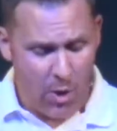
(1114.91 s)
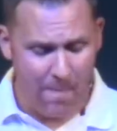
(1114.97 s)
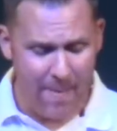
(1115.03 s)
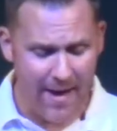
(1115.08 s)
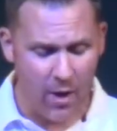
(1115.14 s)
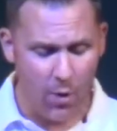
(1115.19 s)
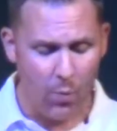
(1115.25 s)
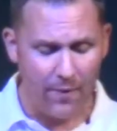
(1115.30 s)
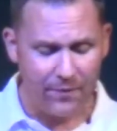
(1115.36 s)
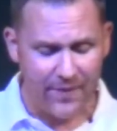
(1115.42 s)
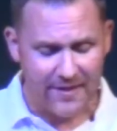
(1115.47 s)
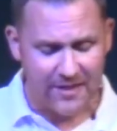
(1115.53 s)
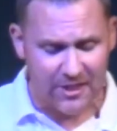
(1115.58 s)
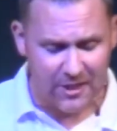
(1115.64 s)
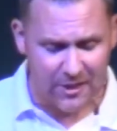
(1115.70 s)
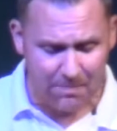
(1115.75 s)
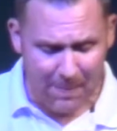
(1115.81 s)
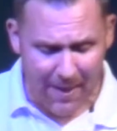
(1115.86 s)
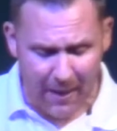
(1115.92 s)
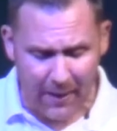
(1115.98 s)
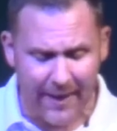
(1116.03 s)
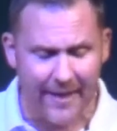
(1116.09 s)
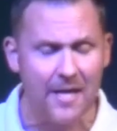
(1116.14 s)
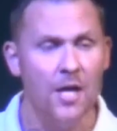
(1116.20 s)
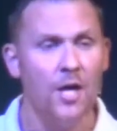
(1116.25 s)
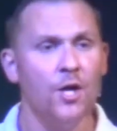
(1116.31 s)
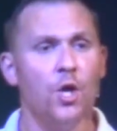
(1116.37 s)
no matter what they smell
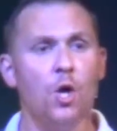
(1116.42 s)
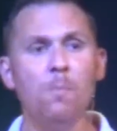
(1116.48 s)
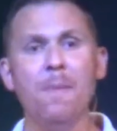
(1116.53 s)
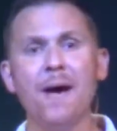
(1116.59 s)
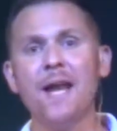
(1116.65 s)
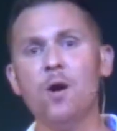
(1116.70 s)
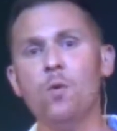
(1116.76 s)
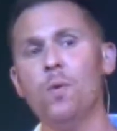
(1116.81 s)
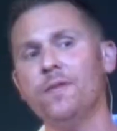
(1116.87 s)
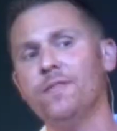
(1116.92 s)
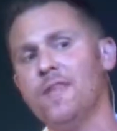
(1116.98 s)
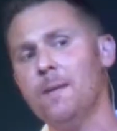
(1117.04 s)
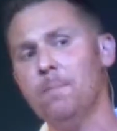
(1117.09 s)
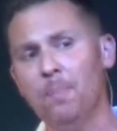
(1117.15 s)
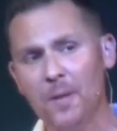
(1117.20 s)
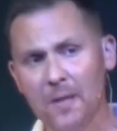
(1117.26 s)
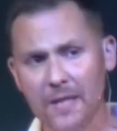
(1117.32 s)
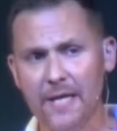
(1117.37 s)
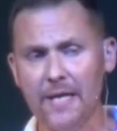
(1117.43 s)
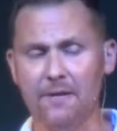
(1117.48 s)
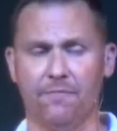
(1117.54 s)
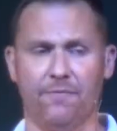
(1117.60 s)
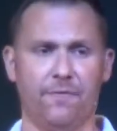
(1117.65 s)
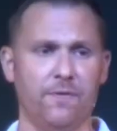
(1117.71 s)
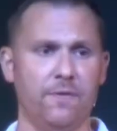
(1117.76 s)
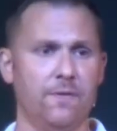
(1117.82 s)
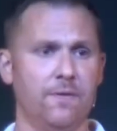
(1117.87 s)
like, no matter what they
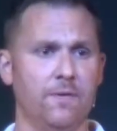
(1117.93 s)
believe.